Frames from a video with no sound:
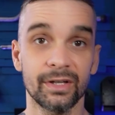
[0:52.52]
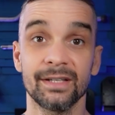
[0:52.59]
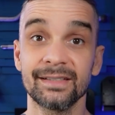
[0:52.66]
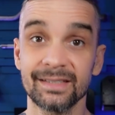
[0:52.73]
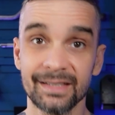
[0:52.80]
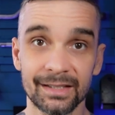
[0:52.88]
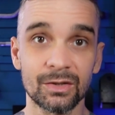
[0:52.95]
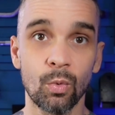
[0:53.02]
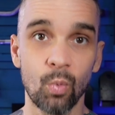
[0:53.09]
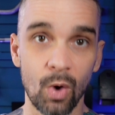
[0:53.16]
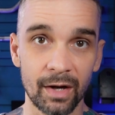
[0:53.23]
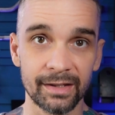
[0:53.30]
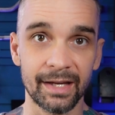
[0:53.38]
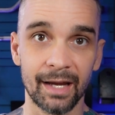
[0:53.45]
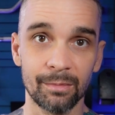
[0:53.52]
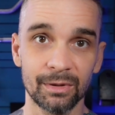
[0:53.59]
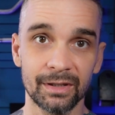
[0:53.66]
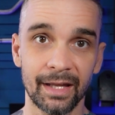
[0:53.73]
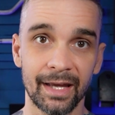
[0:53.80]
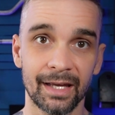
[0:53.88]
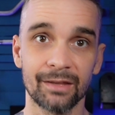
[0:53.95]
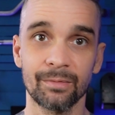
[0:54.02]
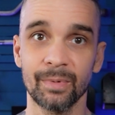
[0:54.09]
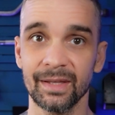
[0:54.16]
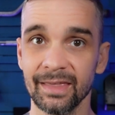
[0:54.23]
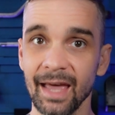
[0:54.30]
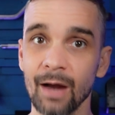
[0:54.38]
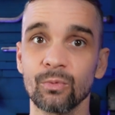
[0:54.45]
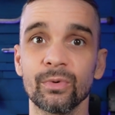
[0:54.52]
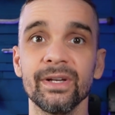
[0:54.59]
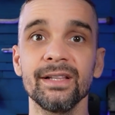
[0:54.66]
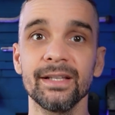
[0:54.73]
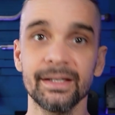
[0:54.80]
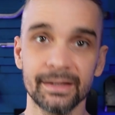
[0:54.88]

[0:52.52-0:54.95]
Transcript: you can stick to one cable length, but that really